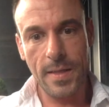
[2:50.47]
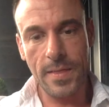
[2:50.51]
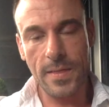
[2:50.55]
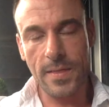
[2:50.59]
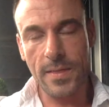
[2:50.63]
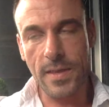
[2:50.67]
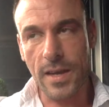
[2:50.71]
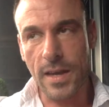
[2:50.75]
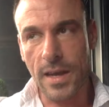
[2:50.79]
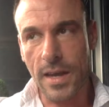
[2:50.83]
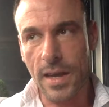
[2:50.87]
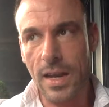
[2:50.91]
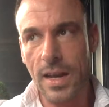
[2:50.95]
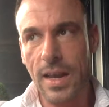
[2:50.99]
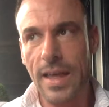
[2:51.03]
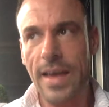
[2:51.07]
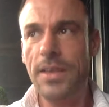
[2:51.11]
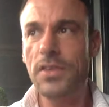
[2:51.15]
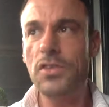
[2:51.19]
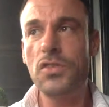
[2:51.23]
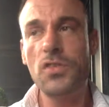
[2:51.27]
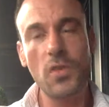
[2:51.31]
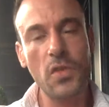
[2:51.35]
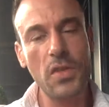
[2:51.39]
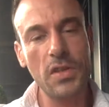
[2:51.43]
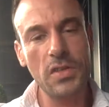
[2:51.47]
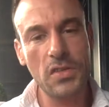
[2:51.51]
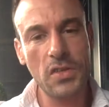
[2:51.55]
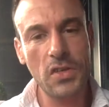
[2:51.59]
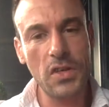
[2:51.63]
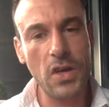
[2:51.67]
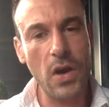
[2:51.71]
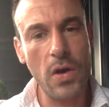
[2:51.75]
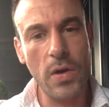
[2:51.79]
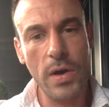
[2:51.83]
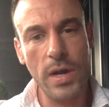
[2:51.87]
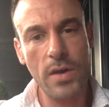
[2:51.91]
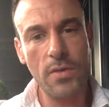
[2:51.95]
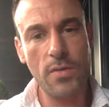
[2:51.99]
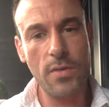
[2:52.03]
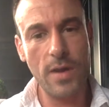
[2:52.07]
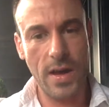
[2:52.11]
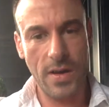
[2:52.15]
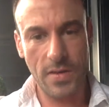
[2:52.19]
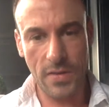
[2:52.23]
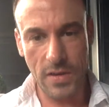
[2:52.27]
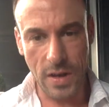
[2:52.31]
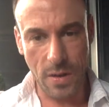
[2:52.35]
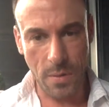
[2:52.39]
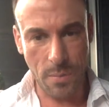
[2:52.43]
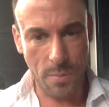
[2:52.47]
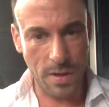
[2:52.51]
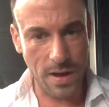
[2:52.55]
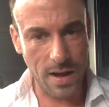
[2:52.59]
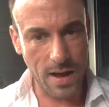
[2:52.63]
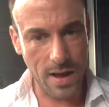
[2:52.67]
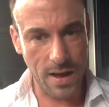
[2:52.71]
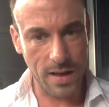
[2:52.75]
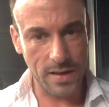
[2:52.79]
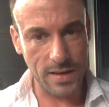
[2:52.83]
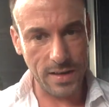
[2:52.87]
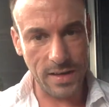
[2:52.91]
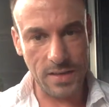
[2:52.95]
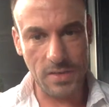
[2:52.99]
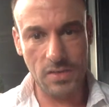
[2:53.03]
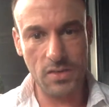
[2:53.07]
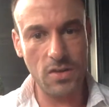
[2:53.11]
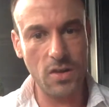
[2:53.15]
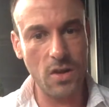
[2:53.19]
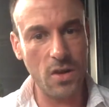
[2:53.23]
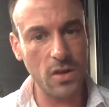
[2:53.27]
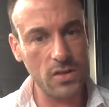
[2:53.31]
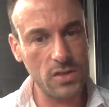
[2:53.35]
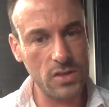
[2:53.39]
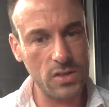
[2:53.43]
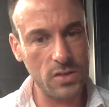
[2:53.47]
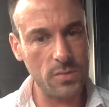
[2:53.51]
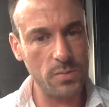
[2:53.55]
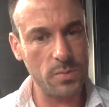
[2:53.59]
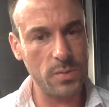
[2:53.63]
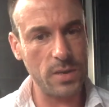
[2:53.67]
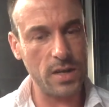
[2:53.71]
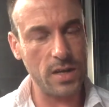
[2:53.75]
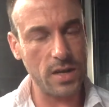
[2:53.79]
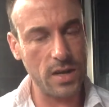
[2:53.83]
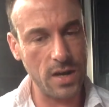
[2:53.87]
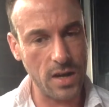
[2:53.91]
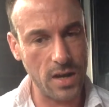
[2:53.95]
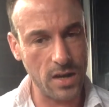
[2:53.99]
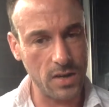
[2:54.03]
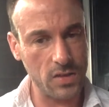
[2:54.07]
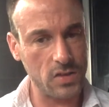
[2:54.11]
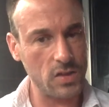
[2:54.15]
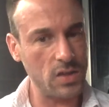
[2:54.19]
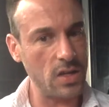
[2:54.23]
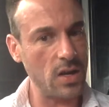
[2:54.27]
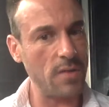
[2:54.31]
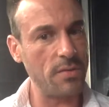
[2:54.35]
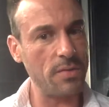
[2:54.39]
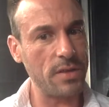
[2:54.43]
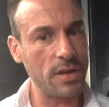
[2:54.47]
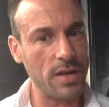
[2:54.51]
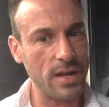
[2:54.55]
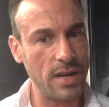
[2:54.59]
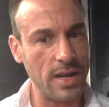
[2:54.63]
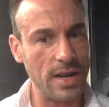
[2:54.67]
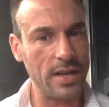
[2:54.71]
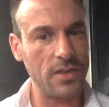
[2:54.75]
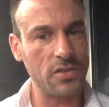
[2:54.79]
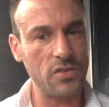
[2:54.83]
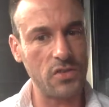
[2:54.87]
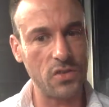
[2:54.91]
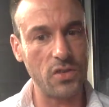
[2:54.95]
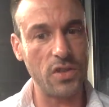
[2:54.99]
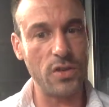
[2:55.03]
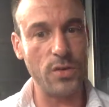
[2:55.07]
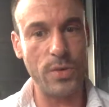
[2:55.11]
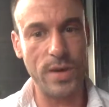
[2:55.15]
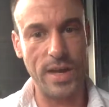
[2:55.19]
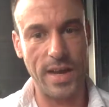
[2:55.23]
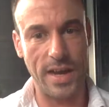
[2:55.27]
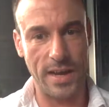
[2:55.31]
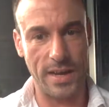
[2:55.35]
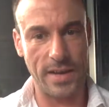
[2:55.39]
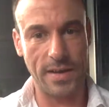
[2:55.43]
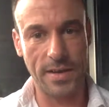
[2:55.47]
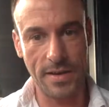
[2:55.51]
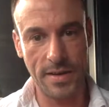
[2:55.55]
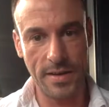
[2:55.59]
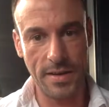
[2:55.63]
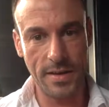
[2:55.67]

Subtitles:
The cholesterol that's going around our blood is not because of the cholesterol that we eat.